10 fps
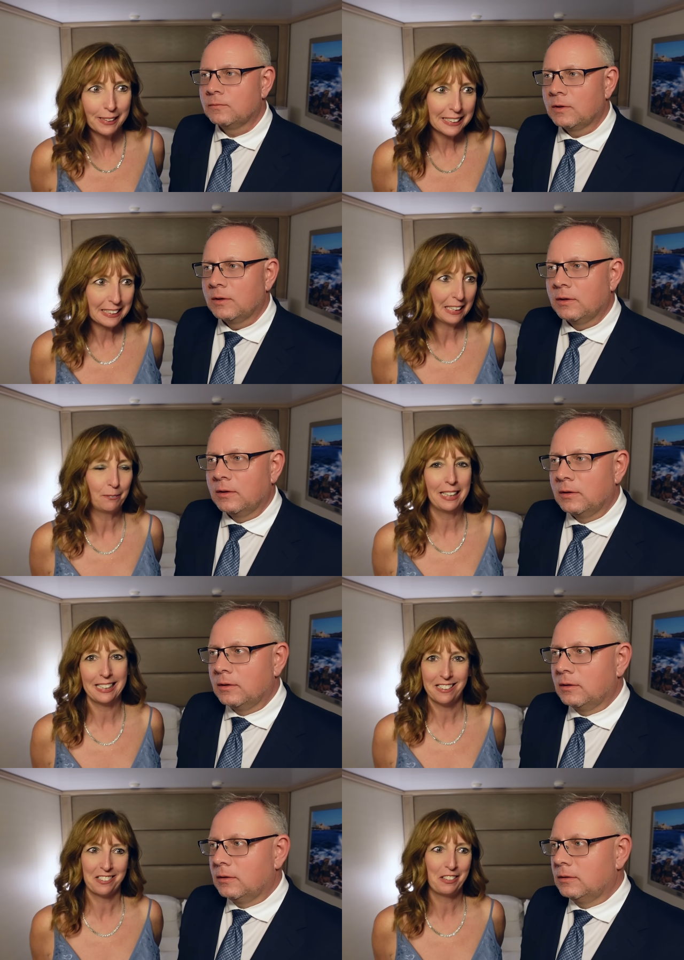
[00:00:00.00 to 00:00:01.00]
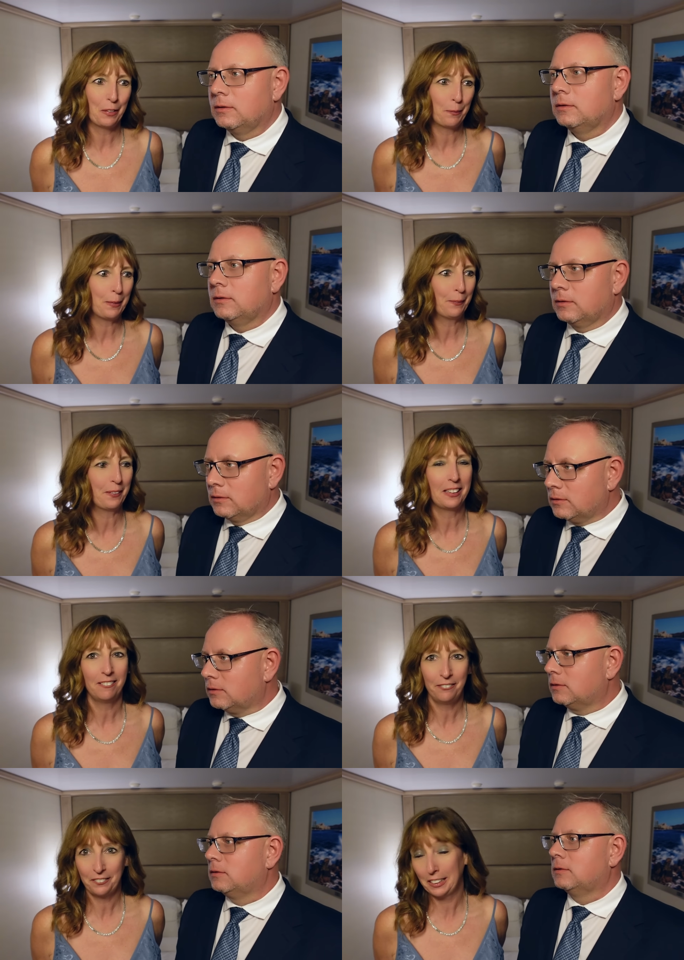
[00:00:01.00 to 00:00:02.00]
Speaker 1: bit of time getting to know the people that
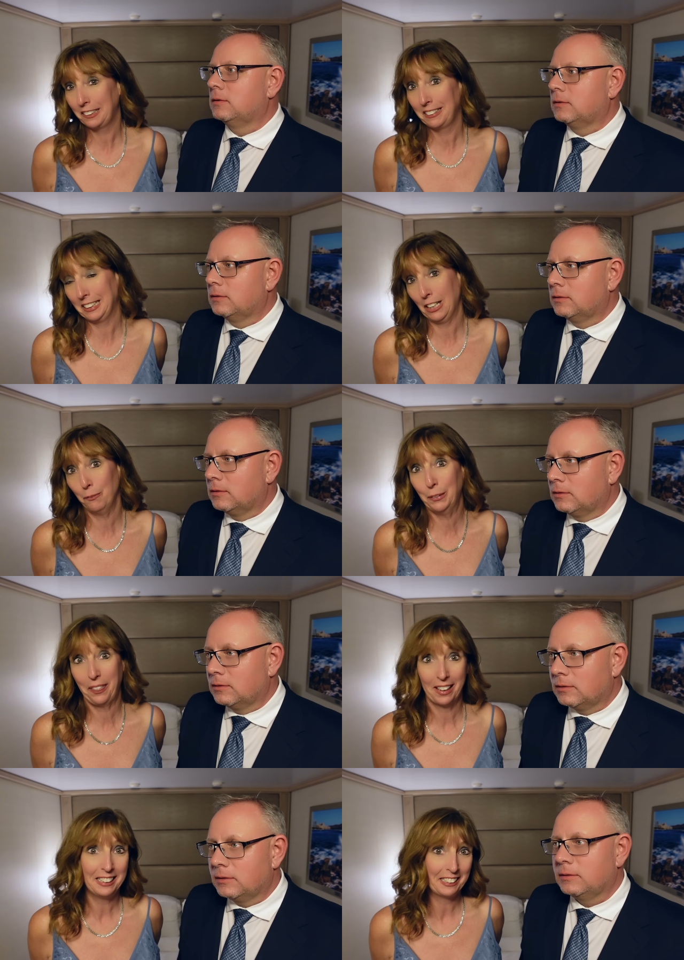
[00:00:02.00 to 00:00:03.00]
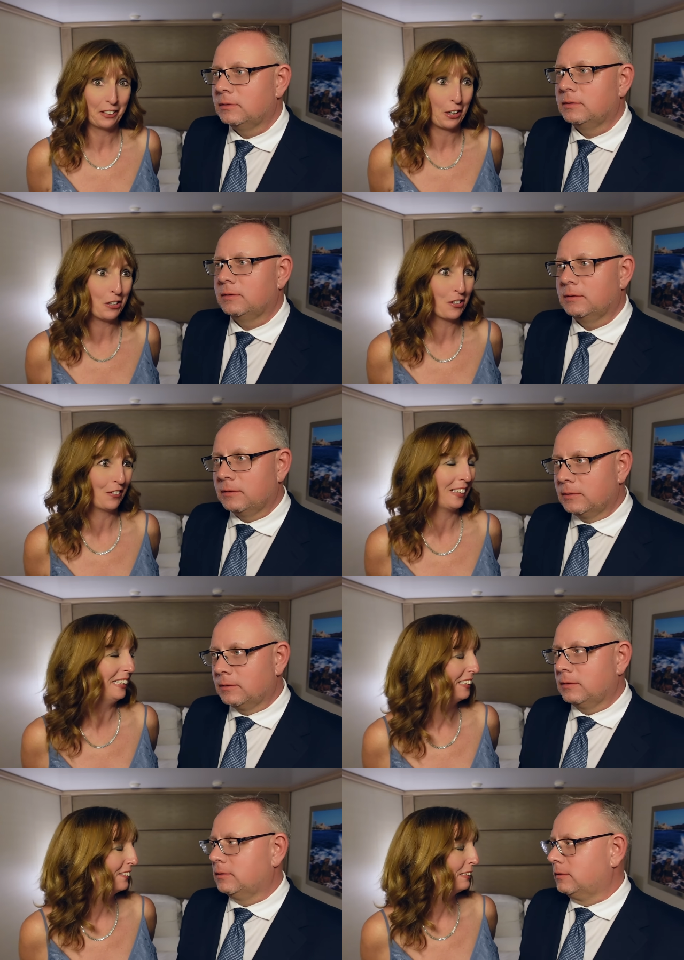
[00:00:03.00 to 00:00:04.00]
have come with us on our journey.
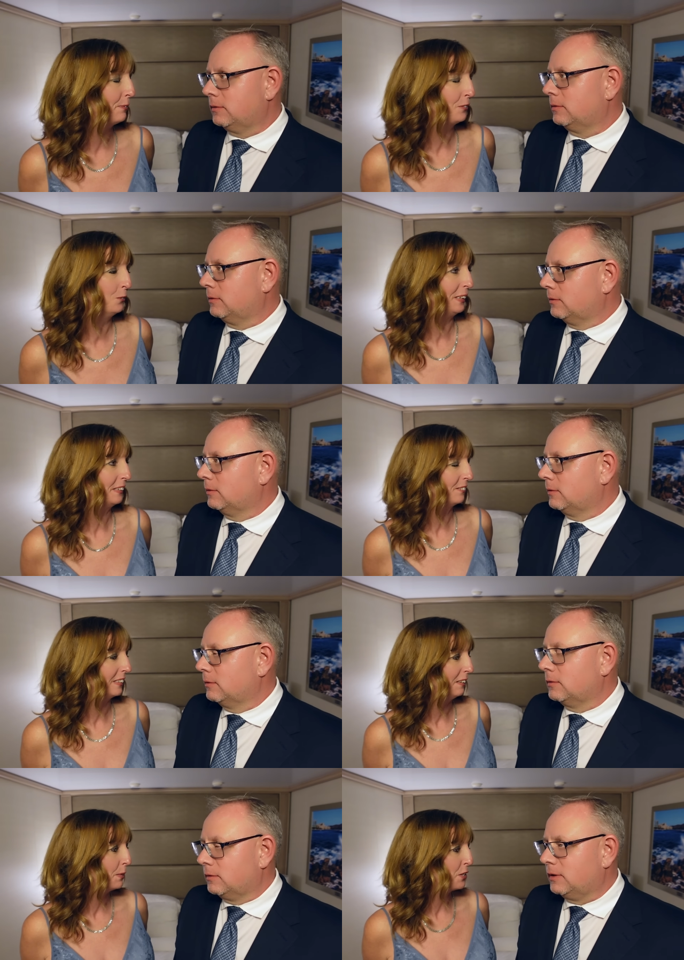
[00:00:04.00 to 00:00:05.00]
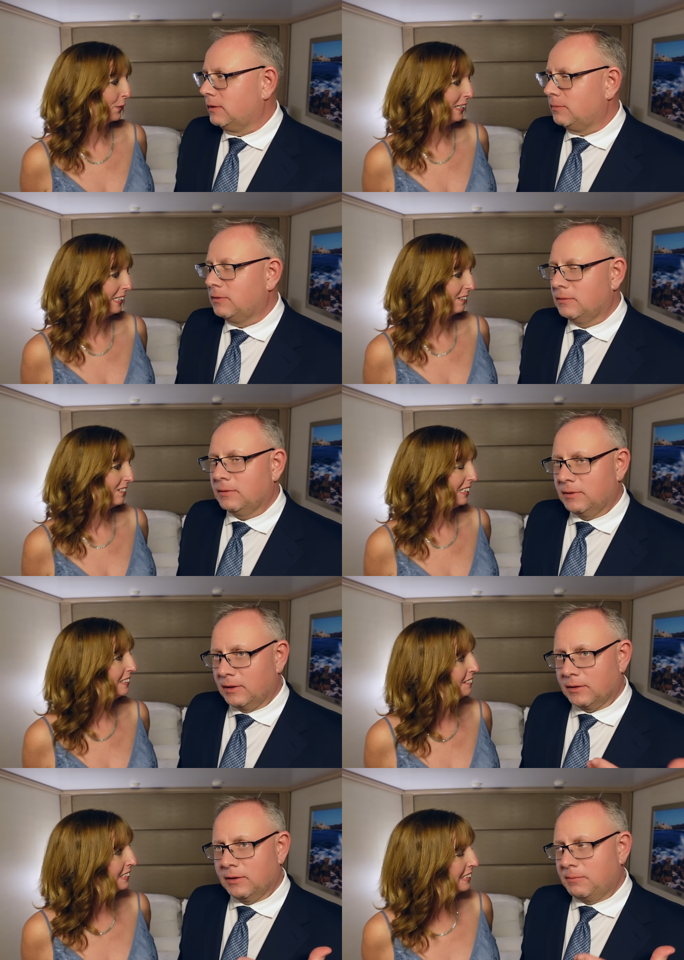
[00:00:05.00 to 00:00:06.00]
So it's wonderful. I'm enjoying it a lot.
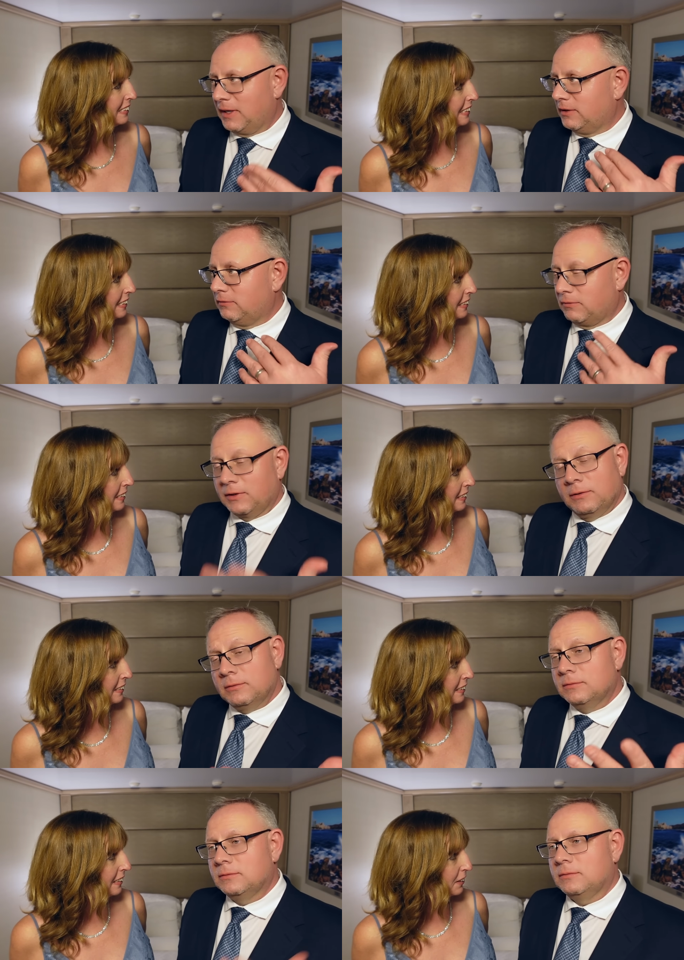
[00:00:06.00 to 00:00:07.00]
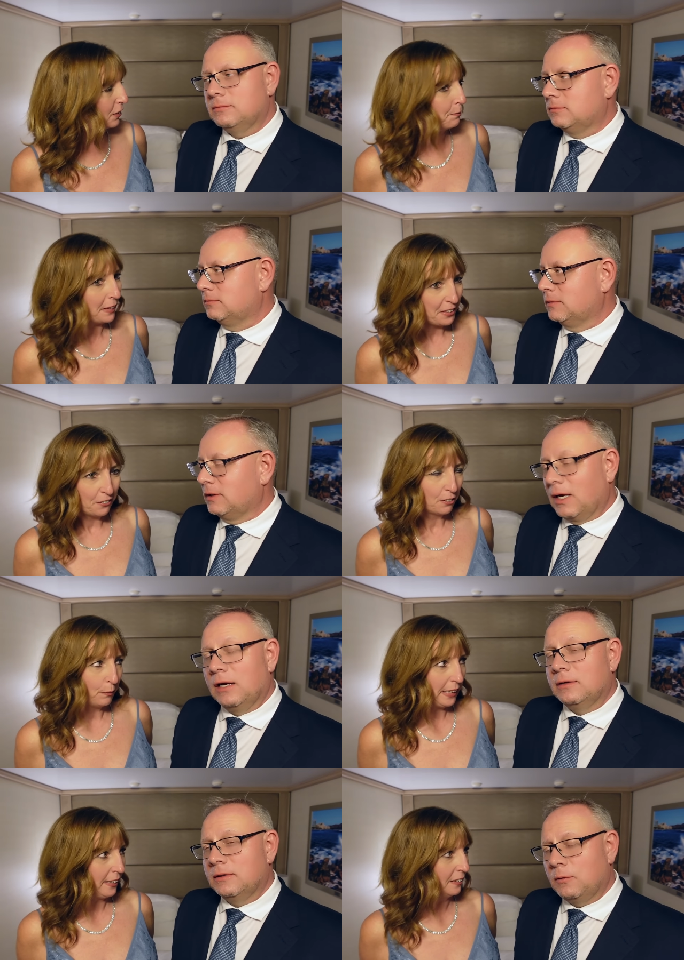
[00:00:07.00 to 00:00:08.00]
Uh,
Speaker 2: good menu for you. Good menu for
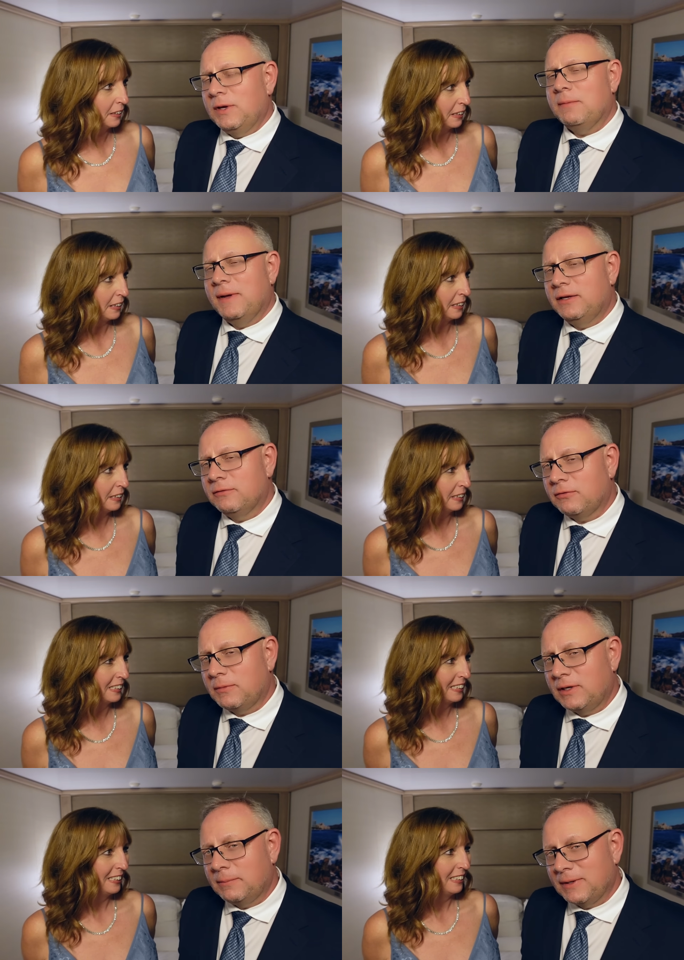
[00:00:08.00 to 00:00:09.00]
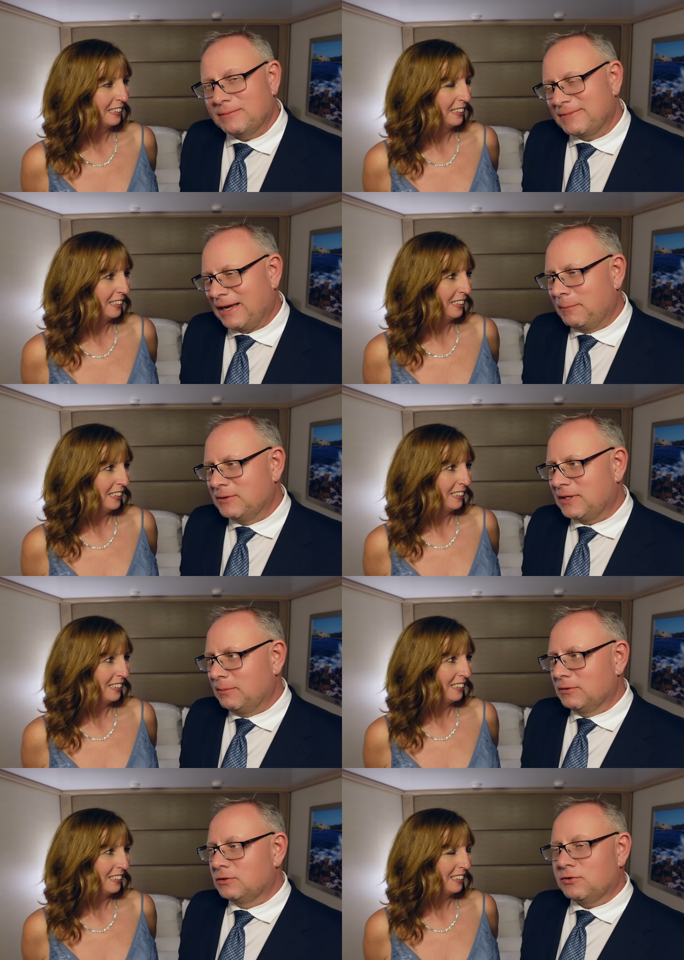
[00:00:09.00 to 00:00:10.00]
me. Weak menu for me, but I was
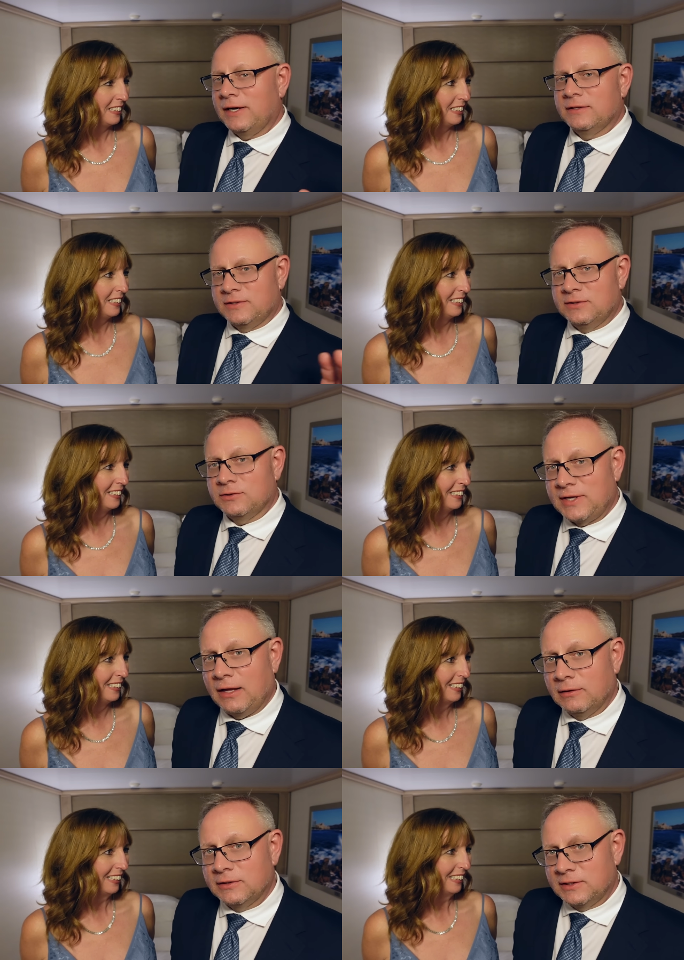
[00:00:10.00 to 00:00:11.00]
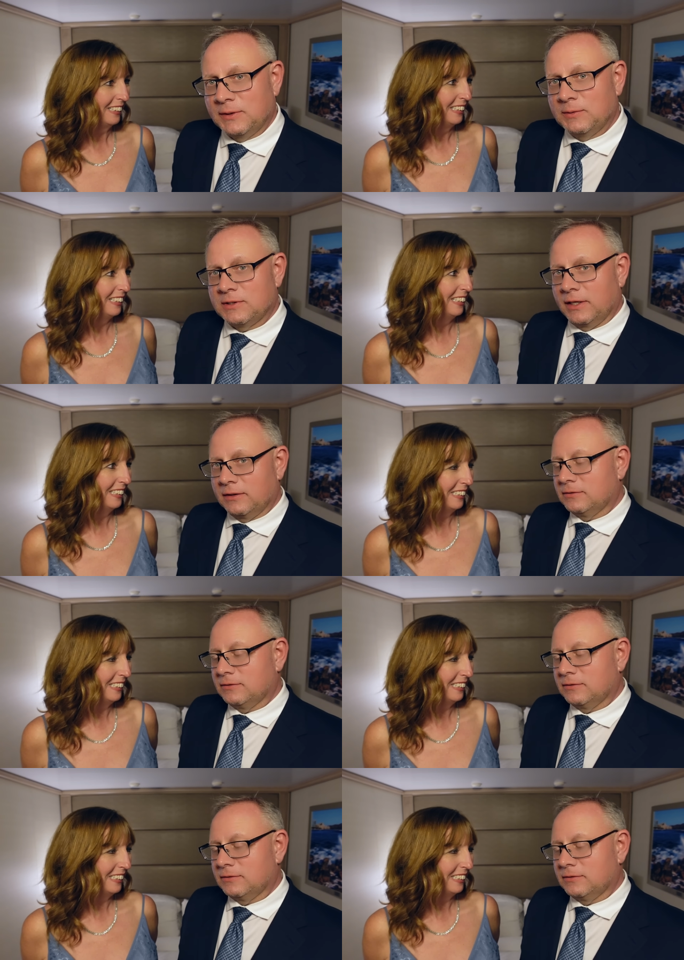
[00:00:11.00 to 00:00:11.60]
able to try the Caesar salad to see what it was like,